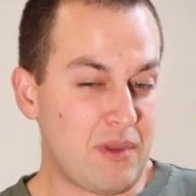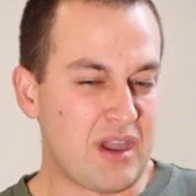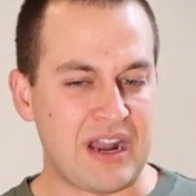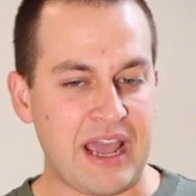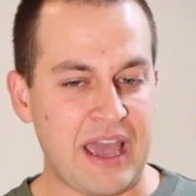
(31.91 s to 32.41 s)

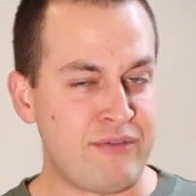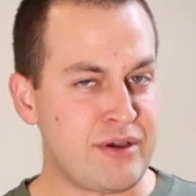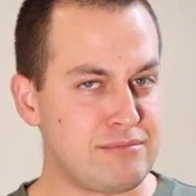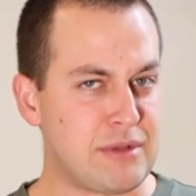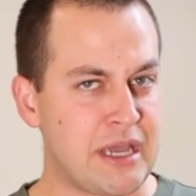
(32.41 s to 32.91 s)
can I have
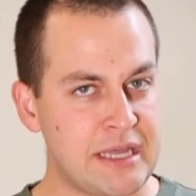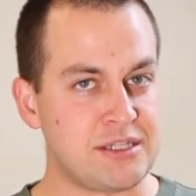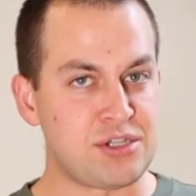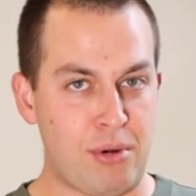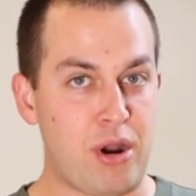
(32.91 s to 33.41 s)
it
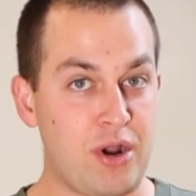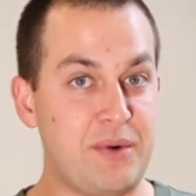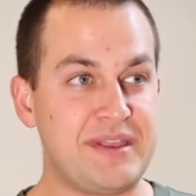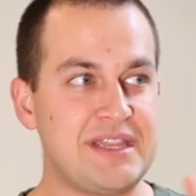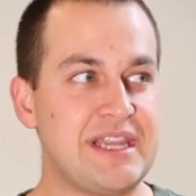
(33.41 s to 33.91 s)
again
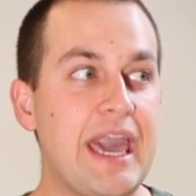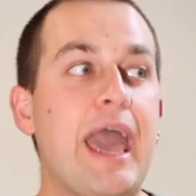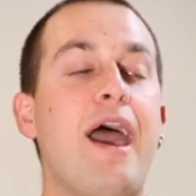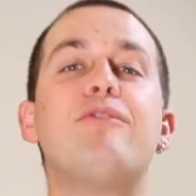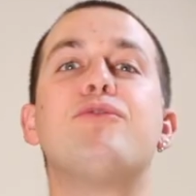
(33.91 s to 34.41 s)
tomorrow and then like
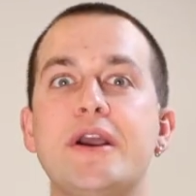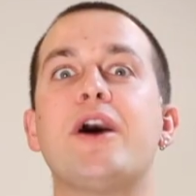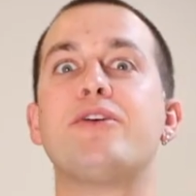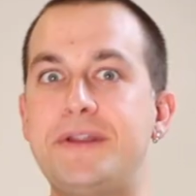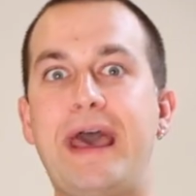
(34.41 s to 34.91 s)
every
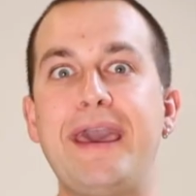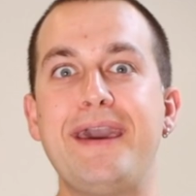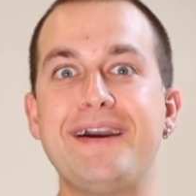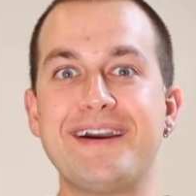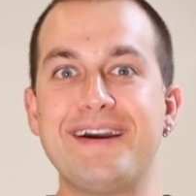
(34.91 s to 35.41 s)
other
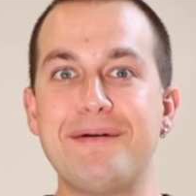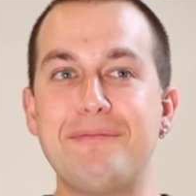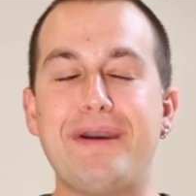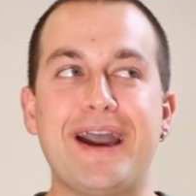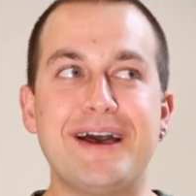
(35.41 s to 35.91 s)
day?
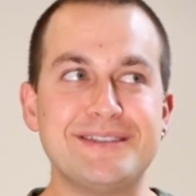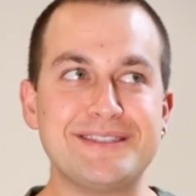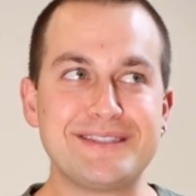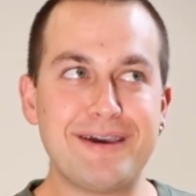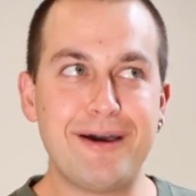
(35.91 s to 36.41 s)

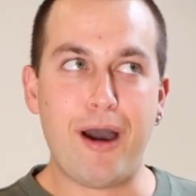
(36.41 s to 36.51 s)
Because,